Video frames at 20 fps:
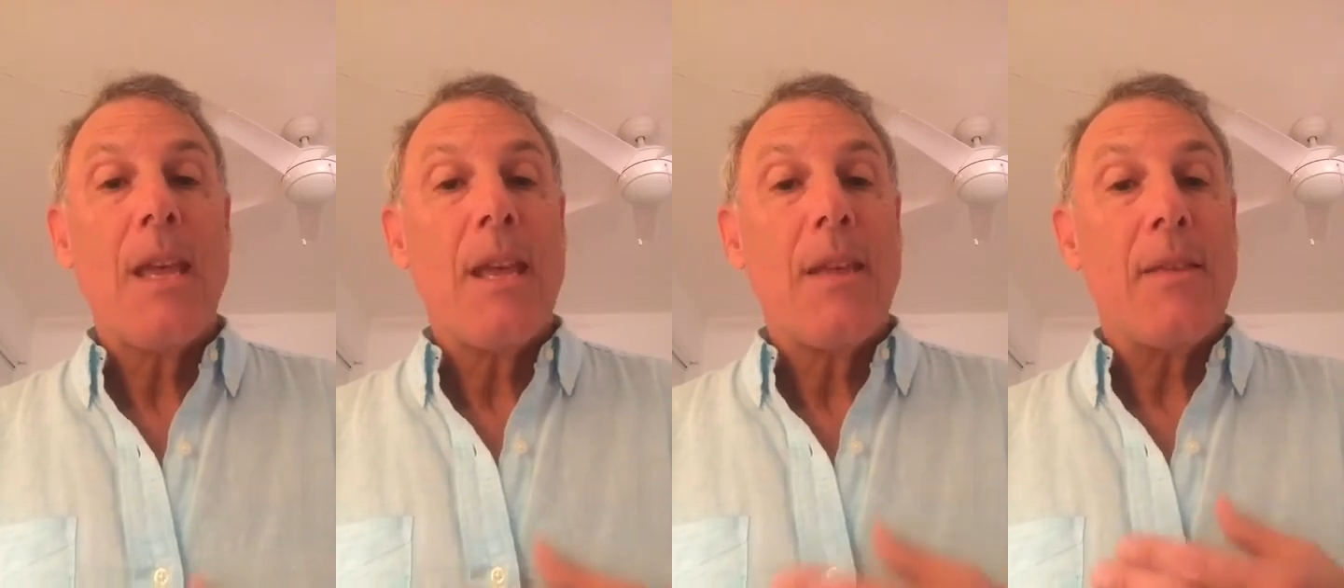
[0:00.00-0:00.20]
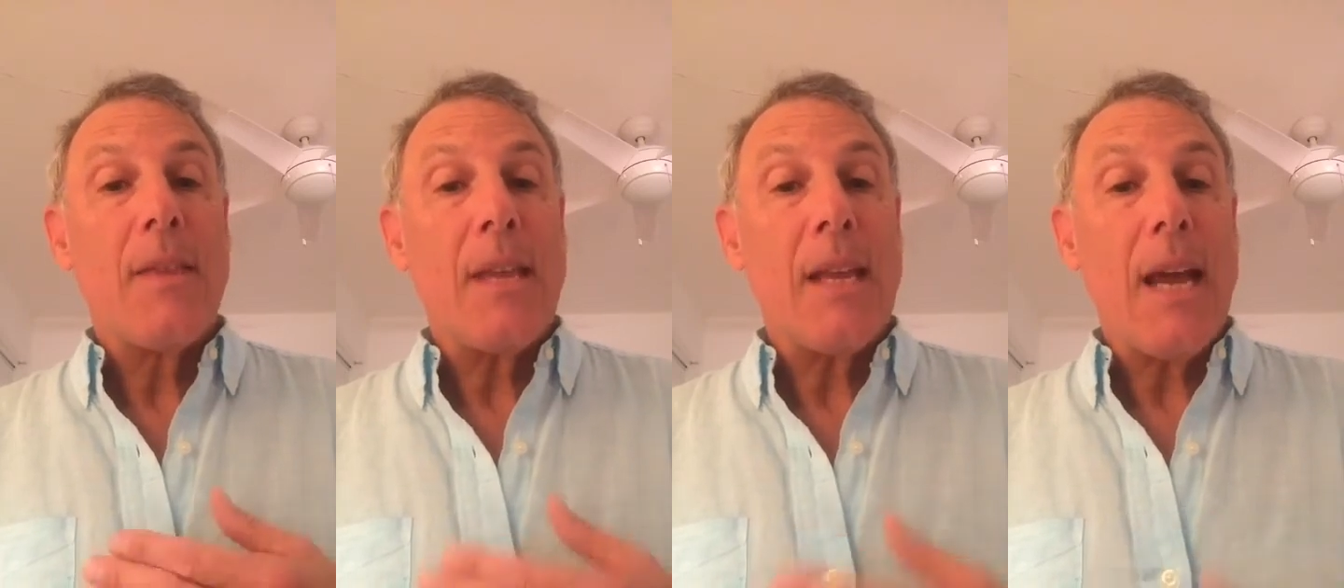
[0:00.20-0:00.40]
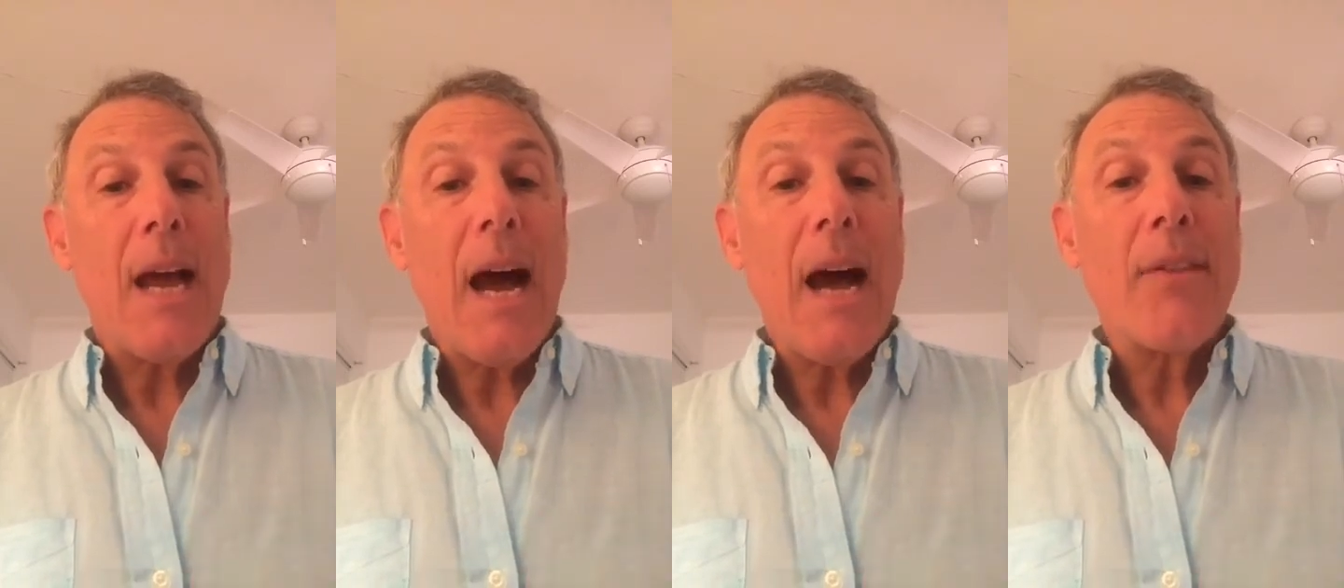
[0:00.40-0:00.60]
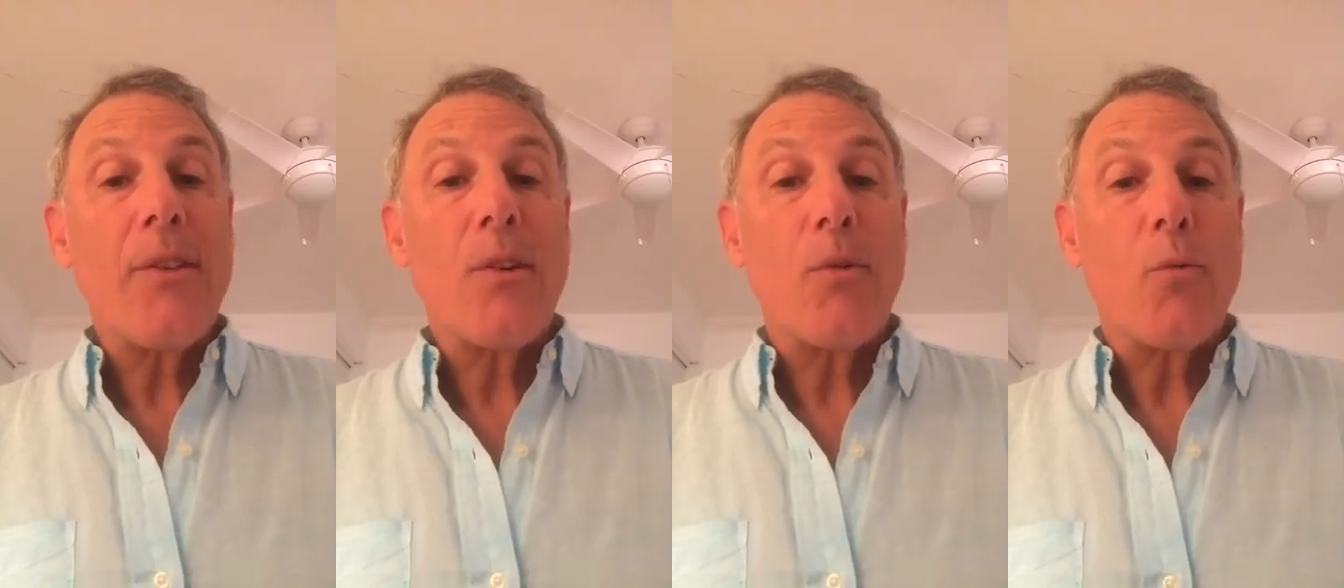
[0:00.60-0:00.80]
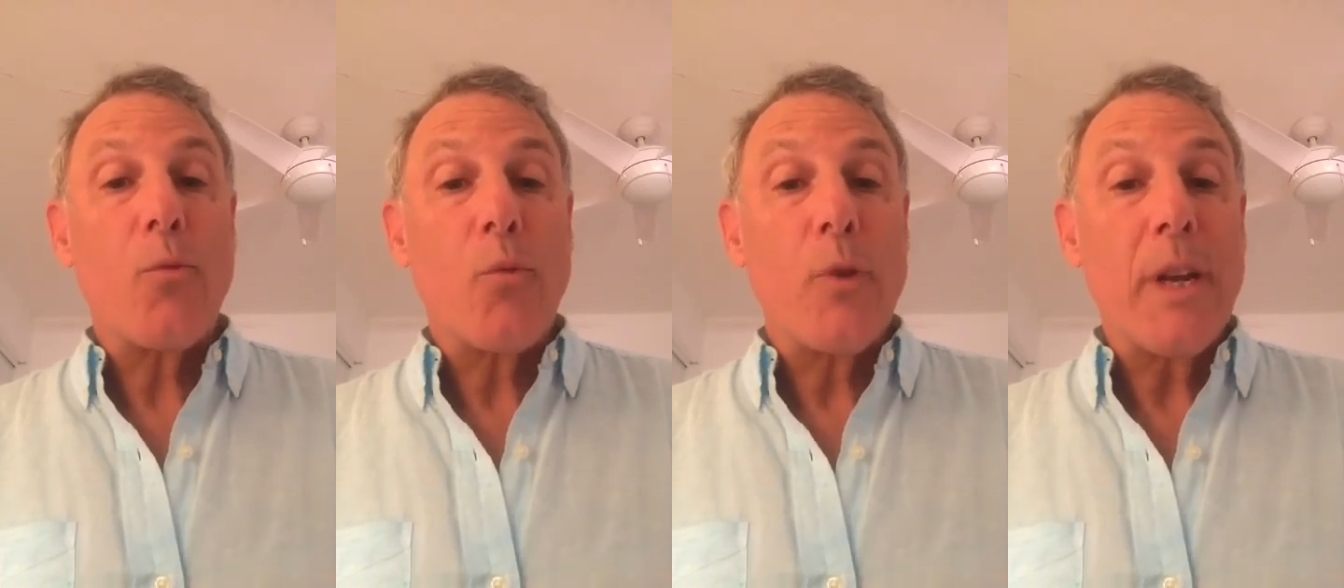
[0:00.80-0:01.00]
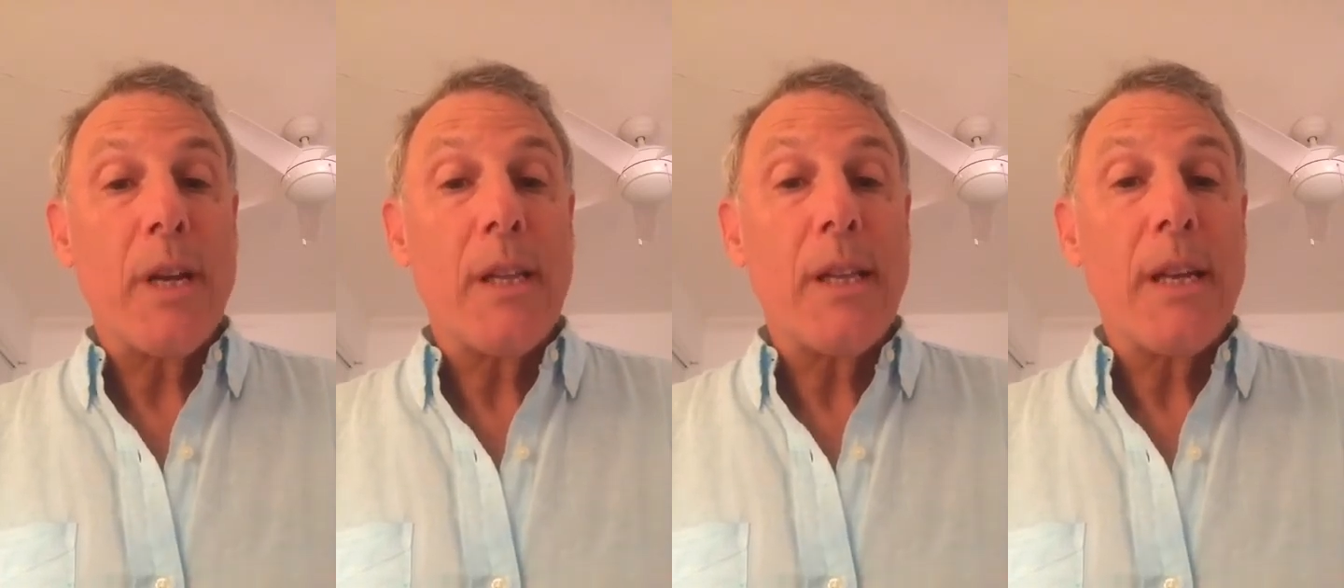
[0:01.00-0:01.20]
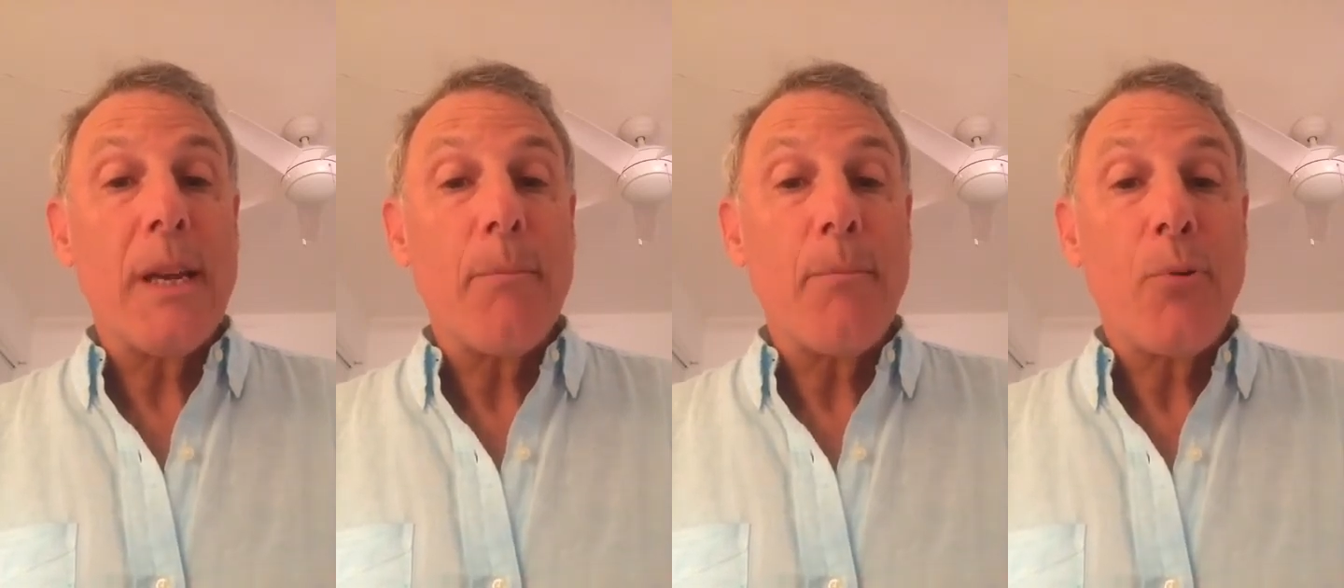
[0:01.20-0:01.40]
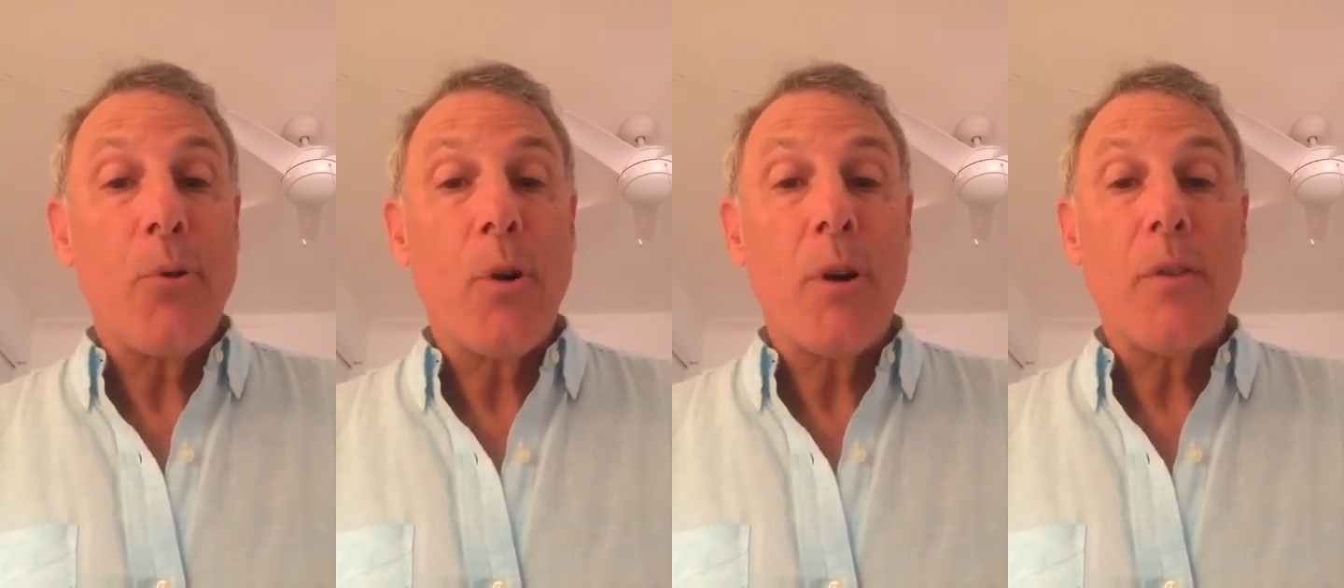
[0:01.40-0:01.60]
The other really
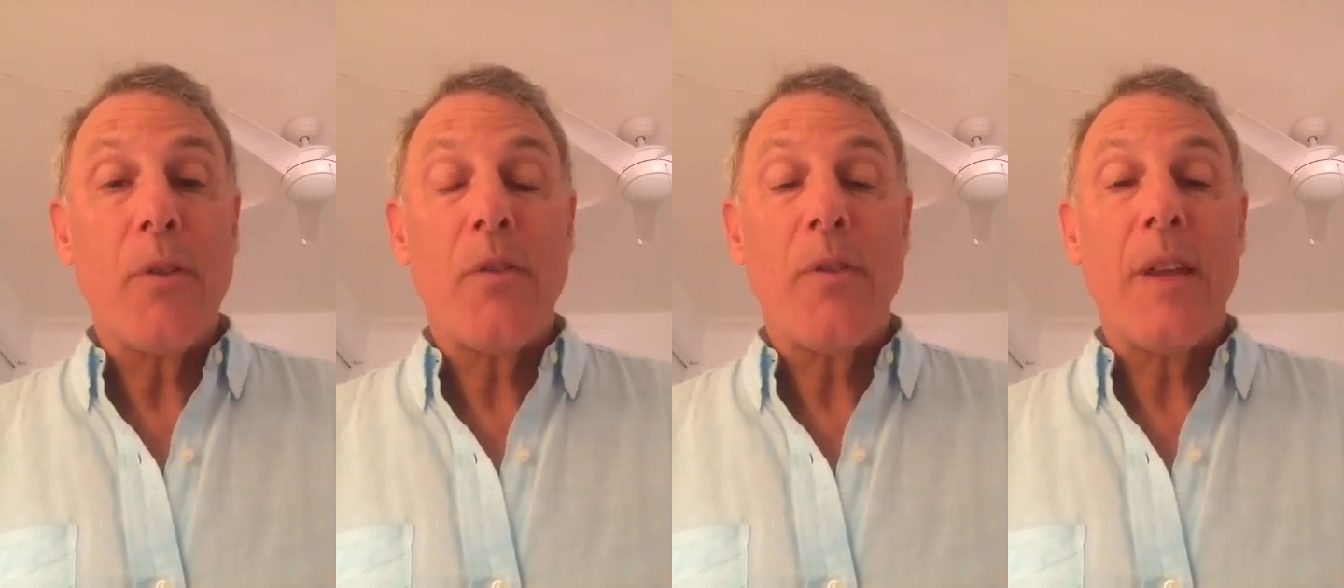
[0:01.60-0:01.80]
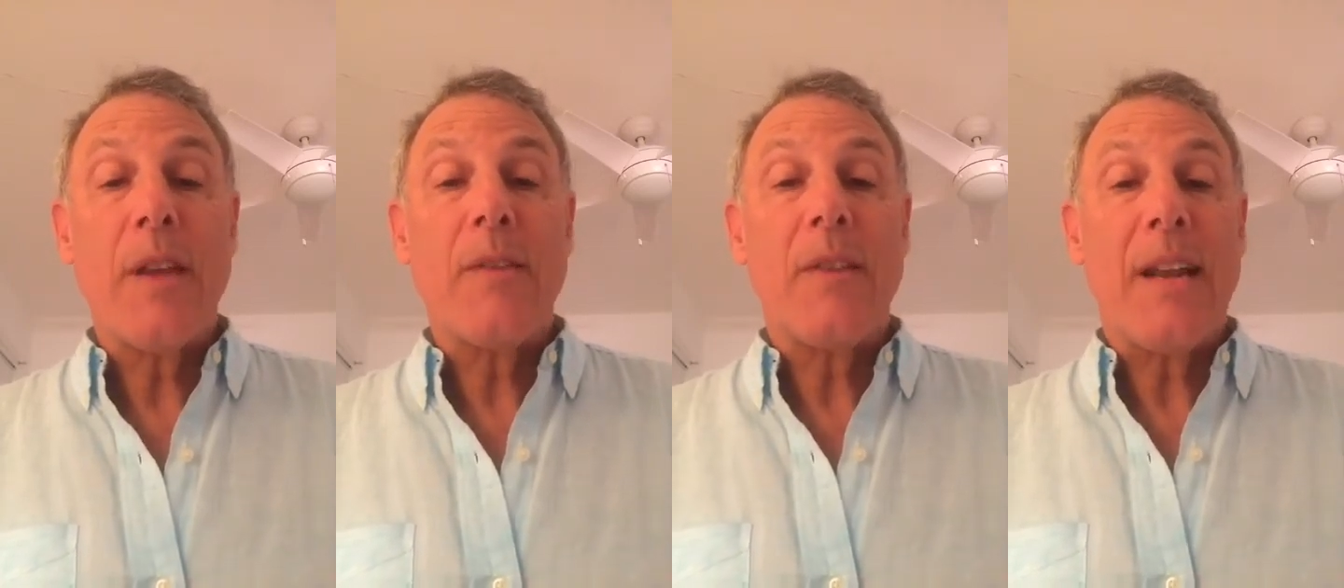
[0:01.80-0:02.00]
important thing